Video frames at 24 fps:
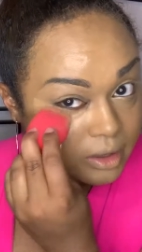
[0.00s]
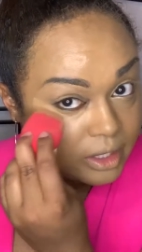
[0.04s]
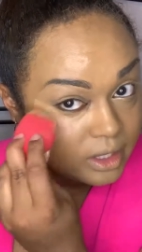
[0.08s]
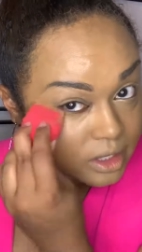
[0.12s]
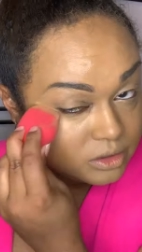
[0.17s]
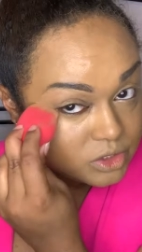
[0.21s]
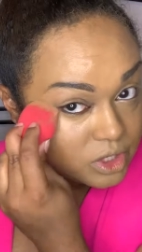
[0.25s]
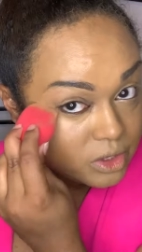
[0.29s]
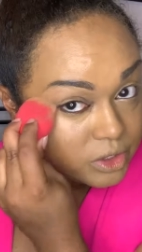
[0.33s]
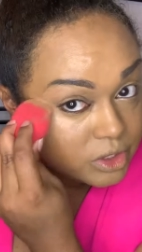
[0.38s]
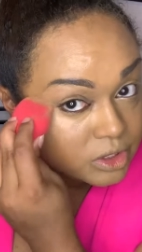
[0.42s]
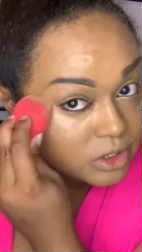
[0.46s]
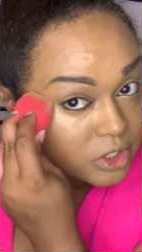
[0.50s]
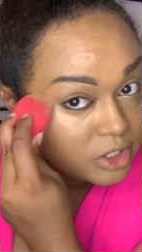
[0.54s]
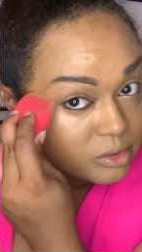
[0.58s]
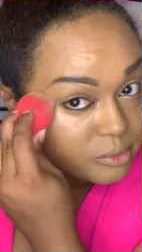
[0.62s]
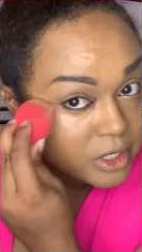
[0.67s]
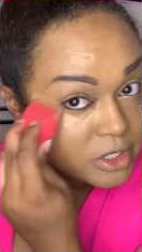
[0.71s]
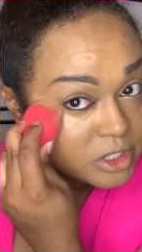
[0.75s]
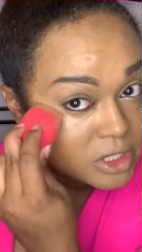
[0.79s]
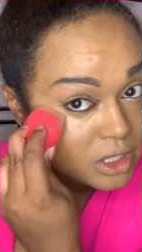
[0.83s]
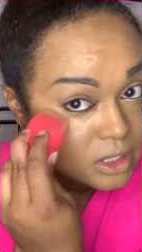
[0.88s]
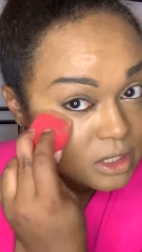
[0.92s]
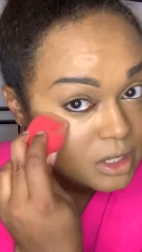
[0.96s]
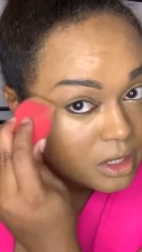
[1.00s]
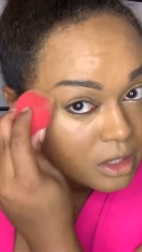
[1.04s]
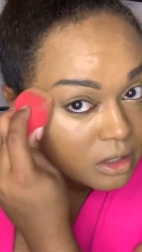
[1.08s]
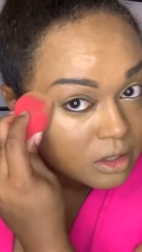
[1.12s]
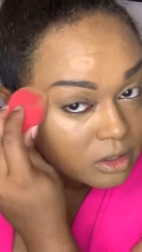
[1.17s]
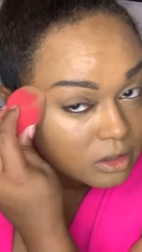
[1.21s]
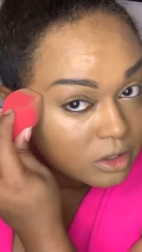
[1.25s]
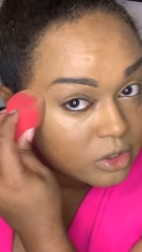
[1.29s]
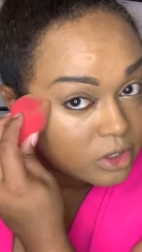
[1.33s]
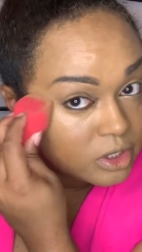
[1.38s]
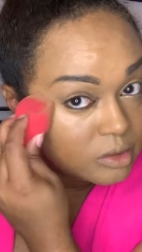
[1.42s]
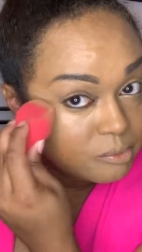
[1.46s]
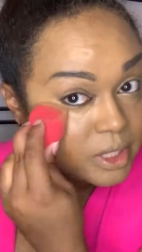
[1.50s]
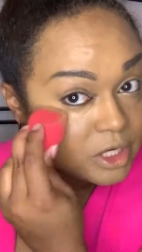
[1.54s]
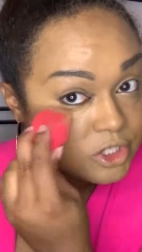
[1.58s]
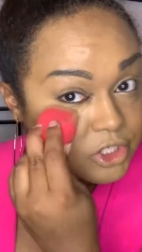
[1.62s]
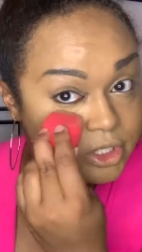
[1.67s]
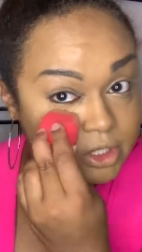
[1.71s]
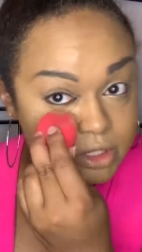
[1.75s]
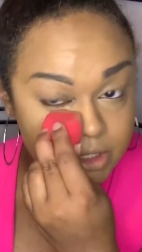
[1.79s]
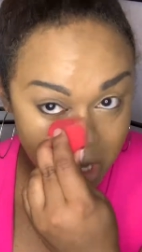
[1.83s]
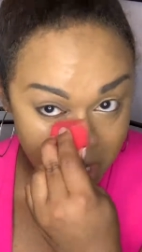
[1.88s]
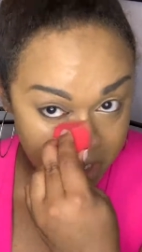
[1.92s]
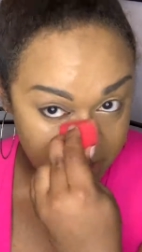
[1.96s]
So you're going to look good in person, you're going to look good in
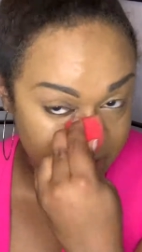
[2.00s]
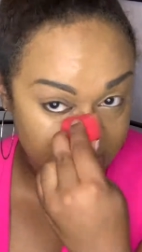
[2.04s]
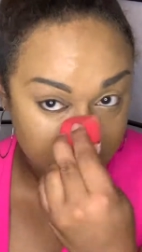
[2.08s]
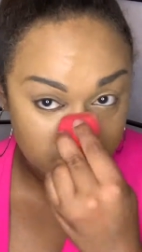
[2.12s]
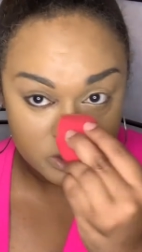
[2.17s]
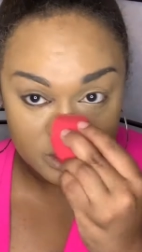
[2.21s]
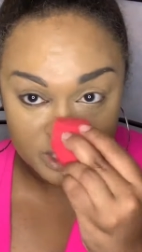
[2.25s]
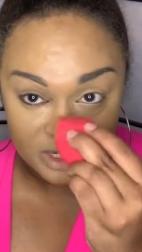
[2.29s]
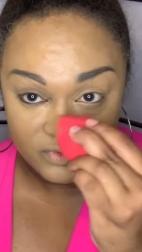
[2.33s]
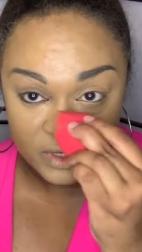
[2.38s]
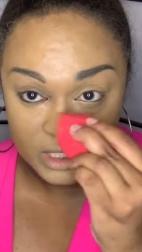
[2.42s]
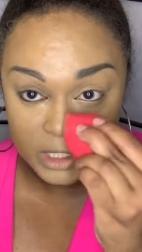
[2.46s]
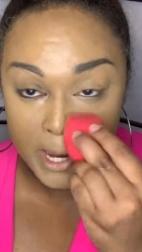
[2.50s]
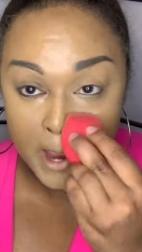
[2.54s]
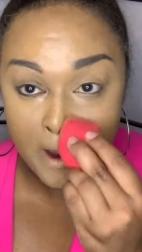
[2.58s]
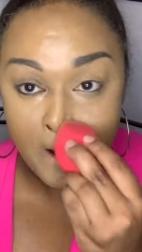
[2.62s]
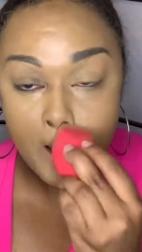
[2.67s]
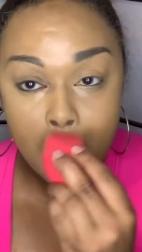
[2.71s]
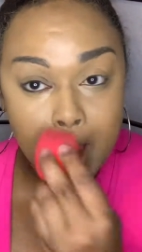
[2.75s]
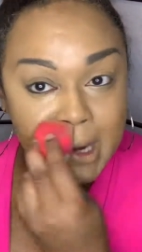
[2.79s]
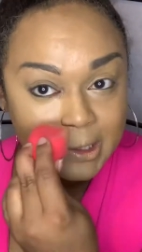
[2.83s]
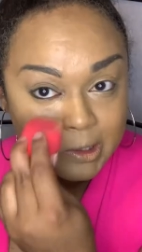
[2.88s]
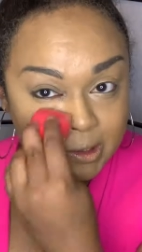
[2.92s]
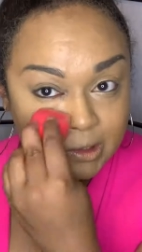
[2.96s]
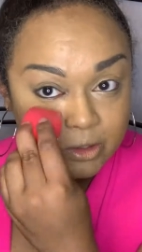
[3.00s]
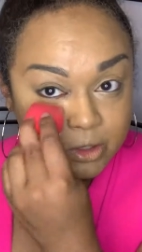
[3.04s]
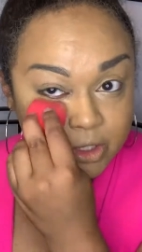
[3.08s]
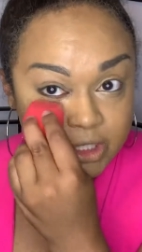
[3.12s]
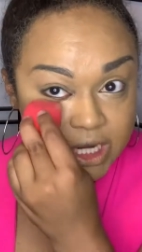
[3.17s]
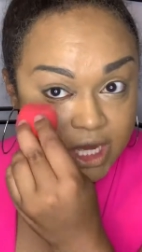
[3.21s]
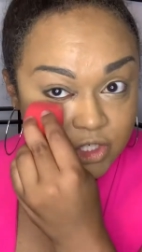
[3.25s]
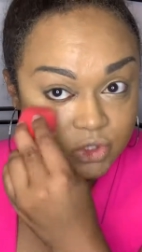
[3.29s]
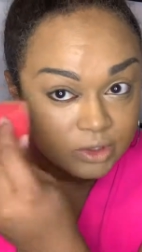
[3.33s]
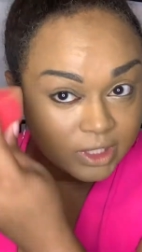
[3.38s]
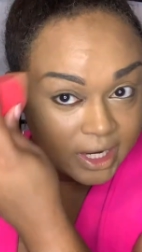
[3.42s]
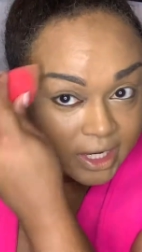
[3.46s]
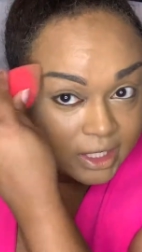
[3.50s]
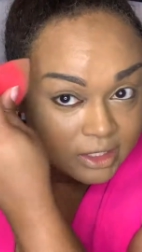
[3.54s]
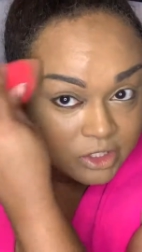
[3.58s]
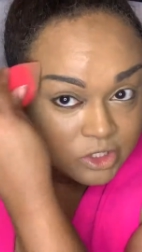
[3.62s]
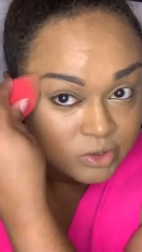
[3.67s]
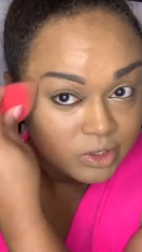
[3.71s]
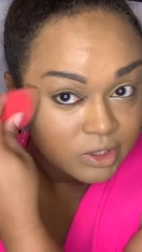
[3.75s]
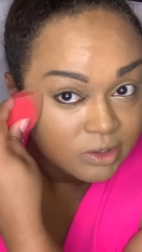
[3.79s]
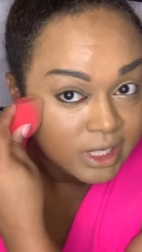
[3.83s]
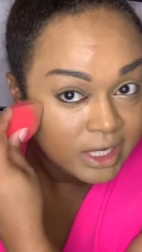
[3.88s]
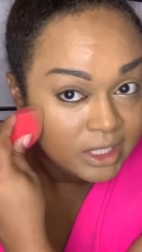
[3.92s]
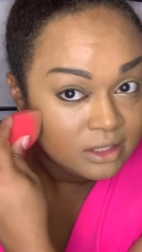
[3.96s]
pictures, you're going to look good in video, you're going to look good in natural lighting,
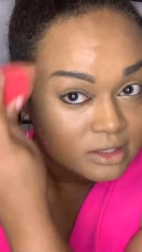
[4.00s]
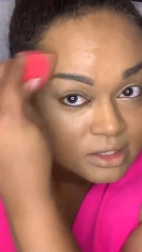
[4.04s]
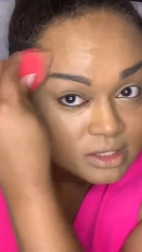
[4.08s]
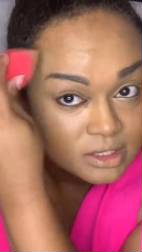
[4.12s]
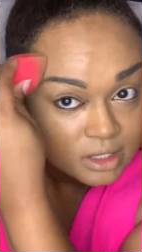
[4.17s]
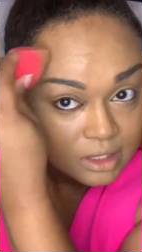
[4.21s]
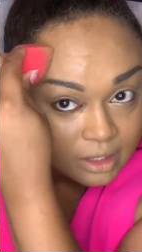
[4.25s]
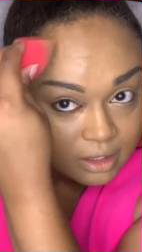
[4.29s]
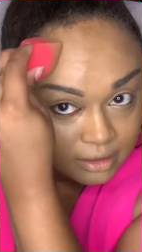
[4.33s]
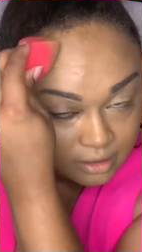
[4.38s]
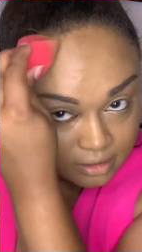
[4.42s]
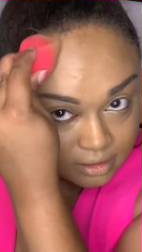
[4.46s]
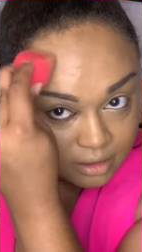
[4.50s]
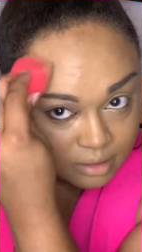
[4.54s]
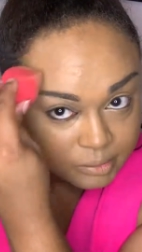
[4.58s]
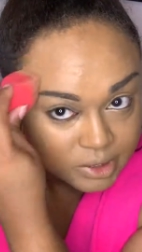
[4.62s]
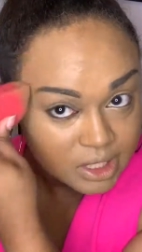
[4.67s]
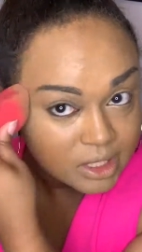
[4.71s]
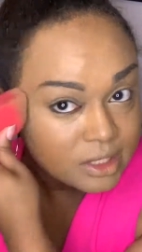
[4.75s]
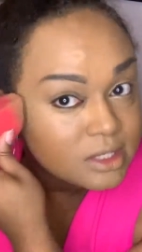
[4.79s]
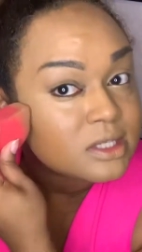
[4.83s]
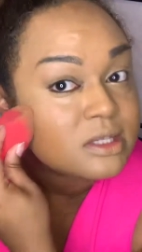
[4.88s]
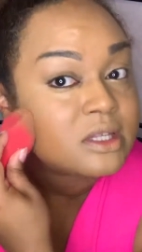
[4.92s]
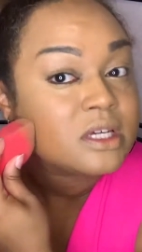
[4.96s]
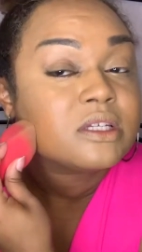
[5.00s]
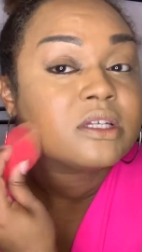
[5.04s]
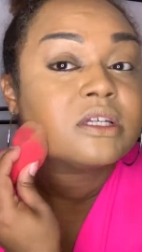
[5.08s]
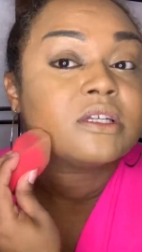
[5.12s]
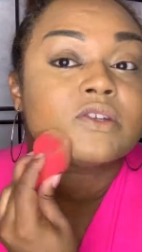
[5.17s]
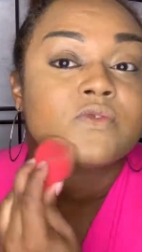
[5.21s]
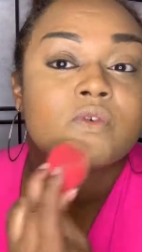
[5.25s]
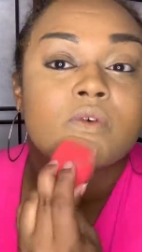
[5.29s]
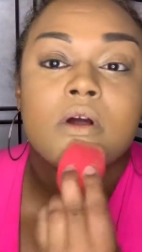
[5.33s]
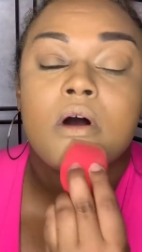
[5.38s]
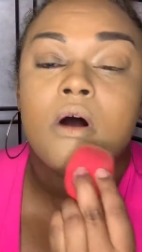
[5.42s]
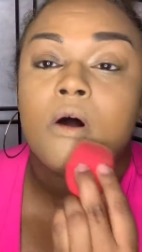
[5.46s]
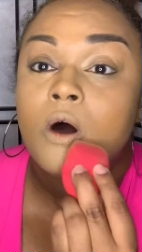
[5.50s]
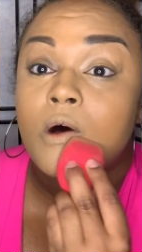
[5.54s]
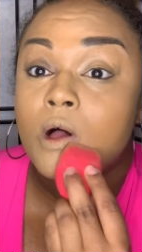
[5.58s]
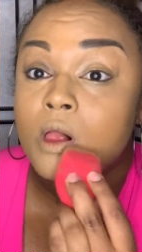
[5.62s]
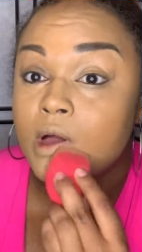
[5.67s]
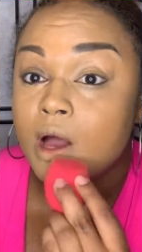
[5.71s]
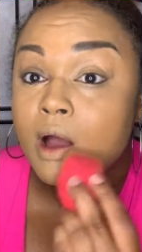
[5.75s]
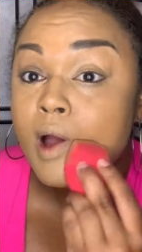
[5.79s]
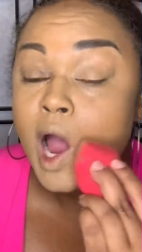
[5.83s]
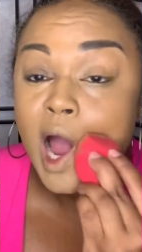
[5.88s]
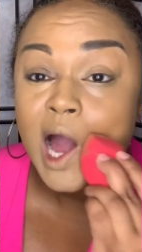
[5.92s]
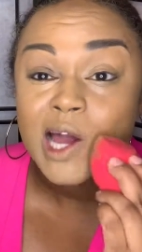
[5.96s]
studio lights. because this is for all
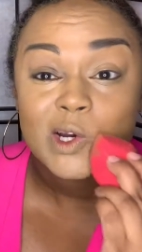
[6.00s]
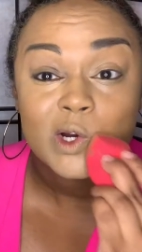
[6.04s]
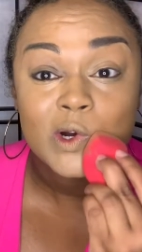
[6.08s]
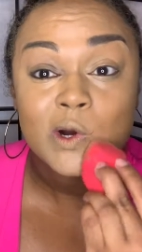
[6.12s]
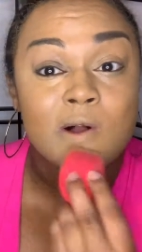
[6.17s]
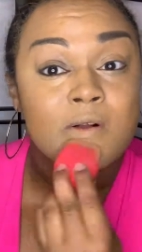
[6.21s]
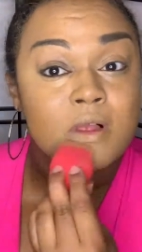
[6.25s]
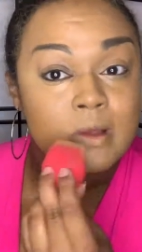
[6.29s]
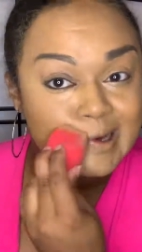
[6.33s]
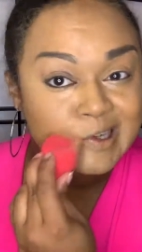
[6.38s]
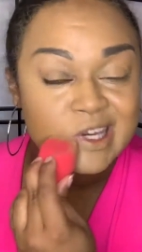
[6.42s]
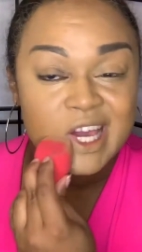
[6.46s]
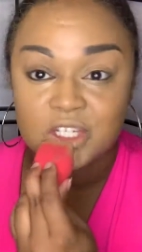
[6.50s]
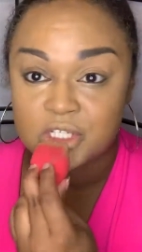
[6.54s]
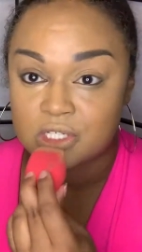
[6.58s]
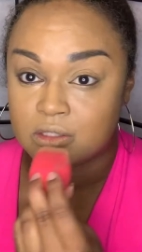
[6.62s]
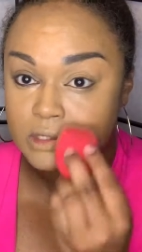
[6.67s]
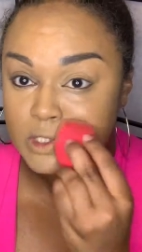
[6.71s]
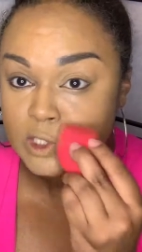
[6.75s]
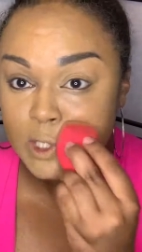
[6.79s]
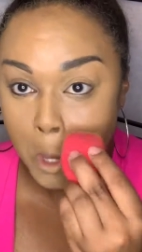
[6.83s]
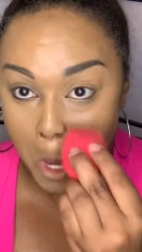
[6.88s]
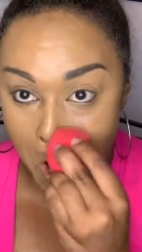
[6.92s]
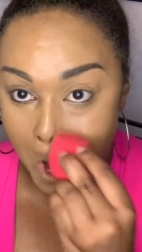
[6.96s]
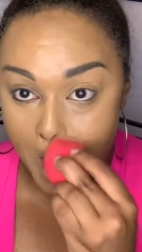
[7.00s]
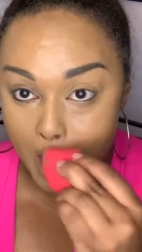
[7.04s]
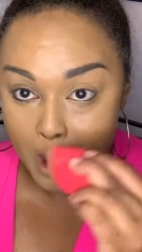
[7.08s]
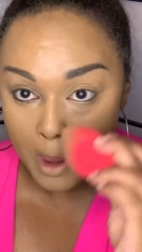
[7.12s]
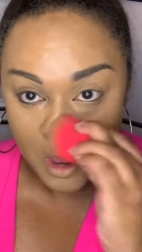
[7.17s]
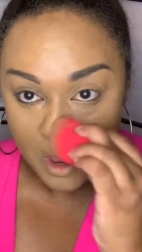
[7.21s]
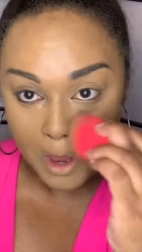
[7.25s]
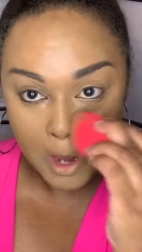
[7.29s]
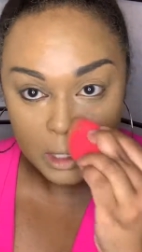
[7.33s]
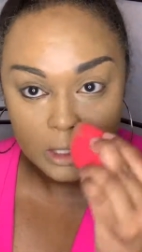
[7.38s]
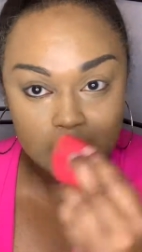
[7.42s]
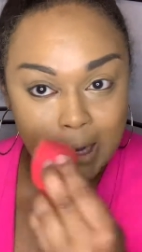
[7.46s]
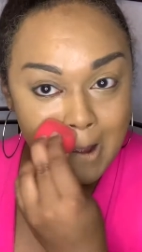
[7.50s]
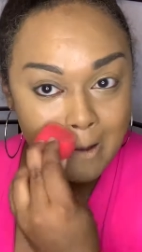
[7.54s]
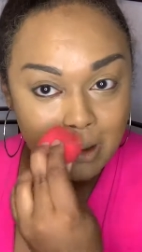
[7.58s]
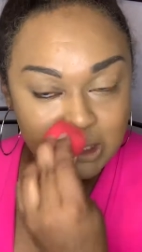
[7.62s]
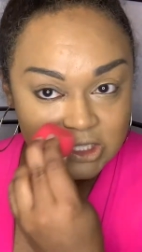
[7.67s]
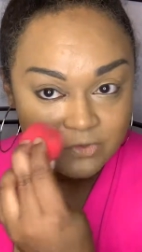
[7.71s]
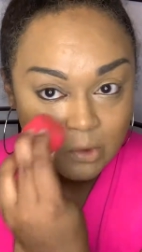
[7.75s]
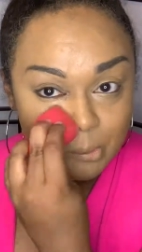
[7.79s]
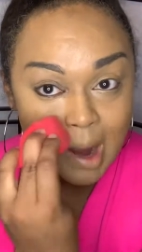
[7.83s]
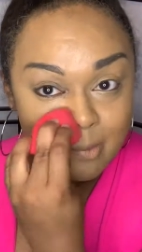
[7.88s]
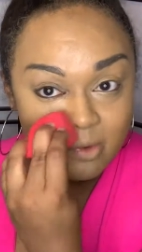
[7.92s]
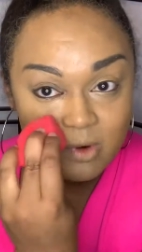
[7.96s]
hot girl occasions. You know, this is
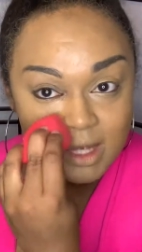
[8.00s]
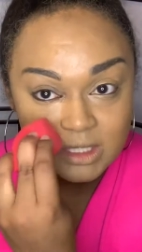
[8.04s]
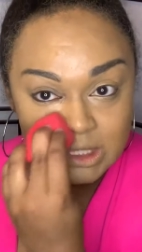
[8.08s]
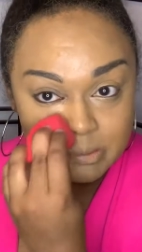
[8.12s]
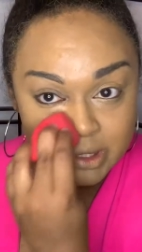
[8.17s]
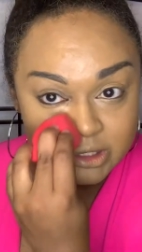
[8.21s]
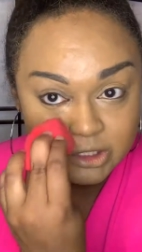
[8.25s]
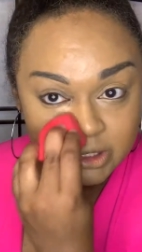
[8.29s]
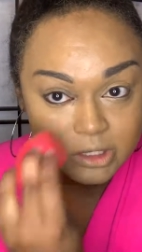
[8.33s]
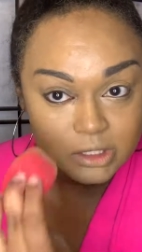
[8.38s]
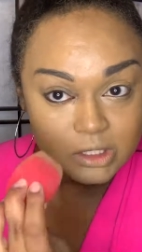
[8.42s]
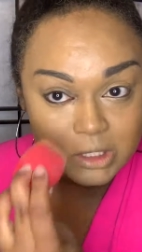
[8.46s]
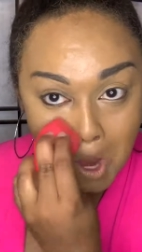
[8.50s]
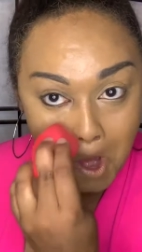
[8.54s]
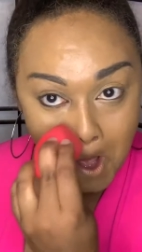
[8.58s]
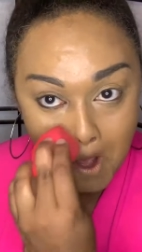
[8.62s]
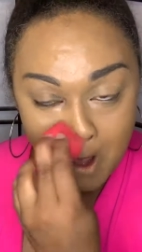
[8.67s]
for paparazzi pictures.